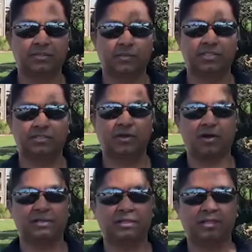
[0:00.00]
So which is
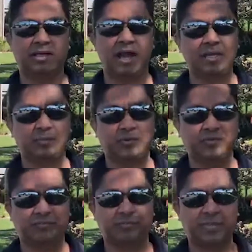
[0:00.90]
called the
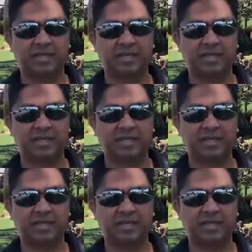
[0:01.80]
unimproved